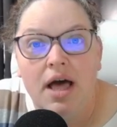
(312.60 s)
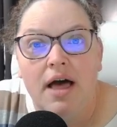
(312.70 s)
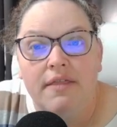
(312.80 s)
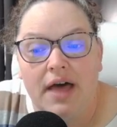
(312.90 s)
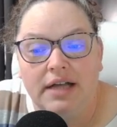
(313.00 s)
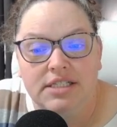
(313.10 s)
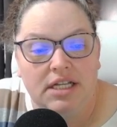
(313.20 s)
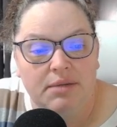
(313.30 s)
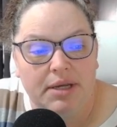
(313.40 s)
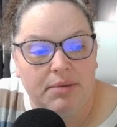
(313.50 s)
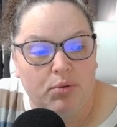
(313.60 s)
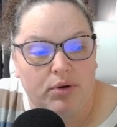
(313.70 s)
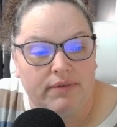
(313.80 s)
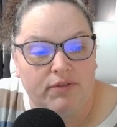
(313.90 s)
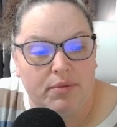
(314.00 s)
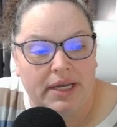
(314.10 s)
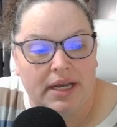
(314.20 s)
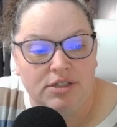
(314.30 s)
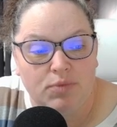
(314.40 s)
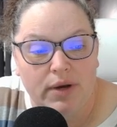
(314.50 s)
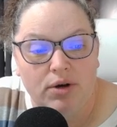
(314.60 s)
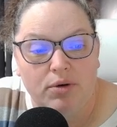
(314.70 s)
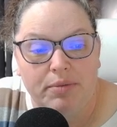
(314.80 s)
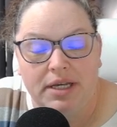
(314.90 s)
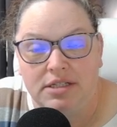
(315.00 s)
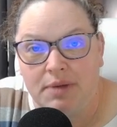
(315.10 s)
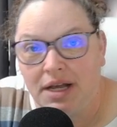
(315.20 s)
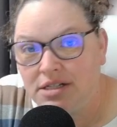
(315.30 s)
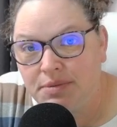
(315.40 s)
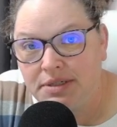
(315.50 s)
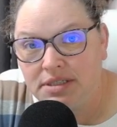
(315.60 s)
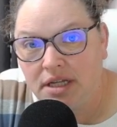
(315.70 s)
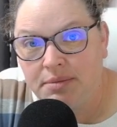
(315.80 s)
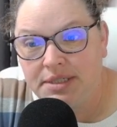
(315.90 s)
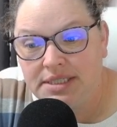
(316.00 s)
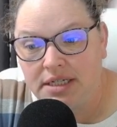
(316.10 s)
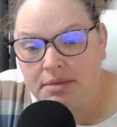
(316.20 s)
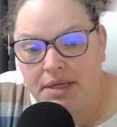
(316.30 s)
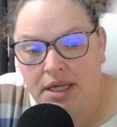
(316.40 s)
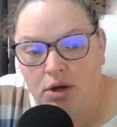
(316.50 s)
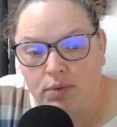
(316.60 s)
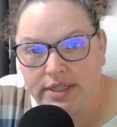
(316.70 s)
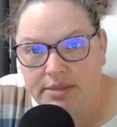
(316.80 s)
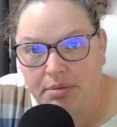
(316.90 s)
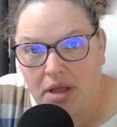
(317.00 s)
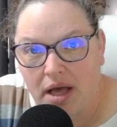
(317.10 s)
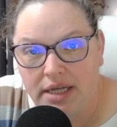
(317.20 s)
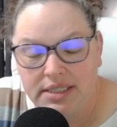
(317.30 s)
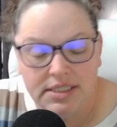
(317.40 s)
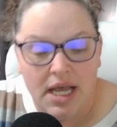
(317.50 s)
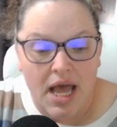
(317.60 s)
That's going to be important for me as well because my husband is going to be sending me resupplies.